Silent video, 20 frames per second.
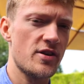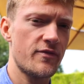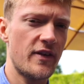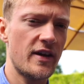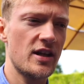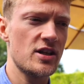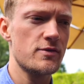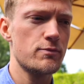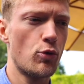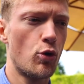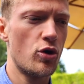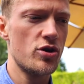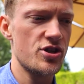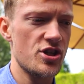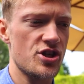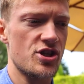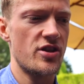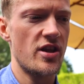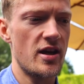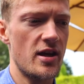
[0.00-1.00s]
I think it's more
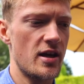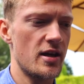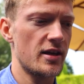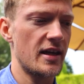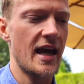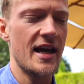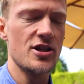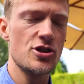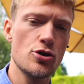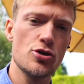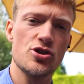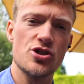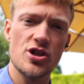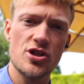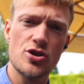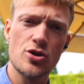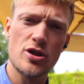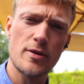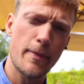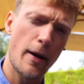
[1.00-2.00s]
just the getting used to
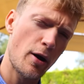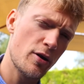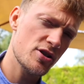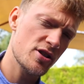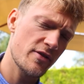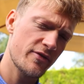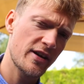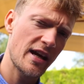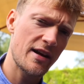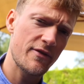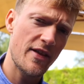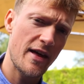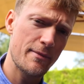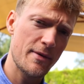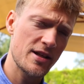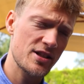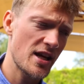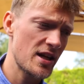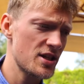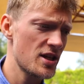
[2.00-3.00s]
doing the power stuff again, if that
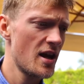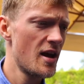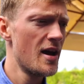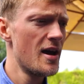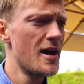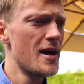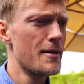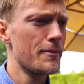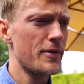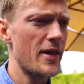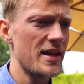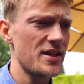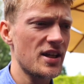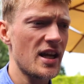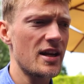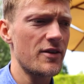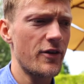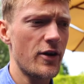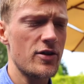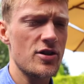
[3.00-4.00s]
makes sense. But that's
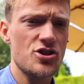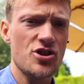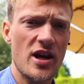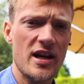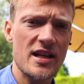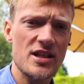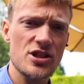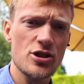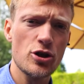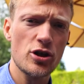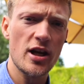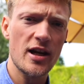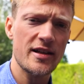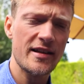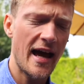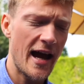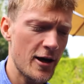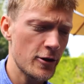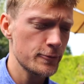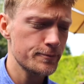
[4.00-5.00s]
kind of how the training is looking
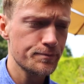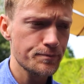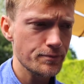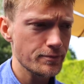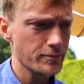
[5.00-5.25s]
now.